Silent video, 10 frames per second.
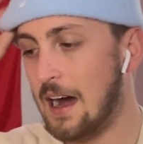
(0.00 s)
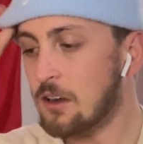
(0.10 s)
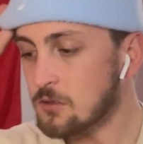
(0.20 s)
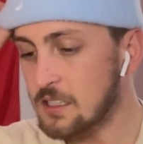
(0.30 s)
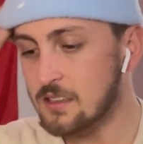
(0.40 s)
I
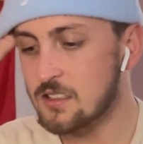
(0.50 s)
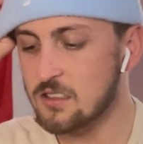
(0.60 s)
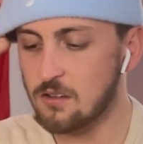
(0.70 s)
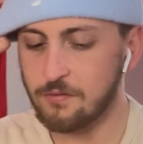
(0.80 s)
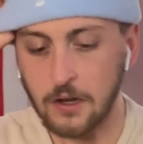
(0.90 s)
don't think this
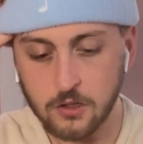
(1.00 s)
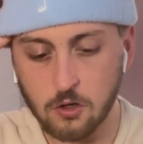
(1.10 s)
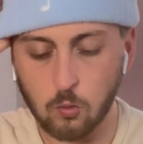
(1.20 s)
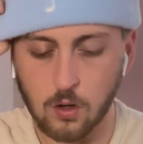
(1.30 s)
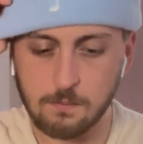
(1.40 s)
is a
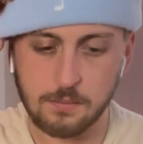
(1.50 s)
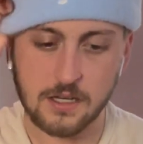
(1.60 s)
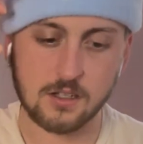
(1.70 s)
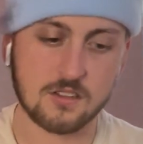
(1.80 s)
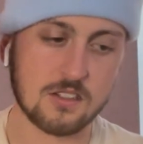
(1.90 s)
failure one
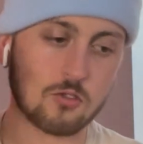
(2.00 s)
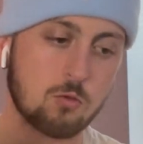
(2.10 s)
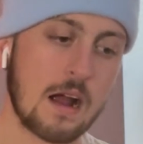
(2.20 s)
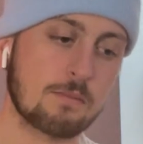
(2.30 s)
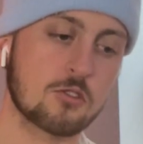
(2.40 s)
bit because this
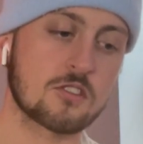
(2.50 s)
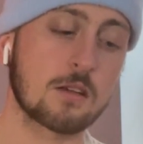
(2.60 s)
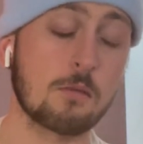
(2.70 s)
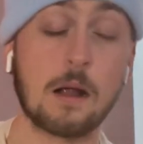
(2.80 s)
Raptors team,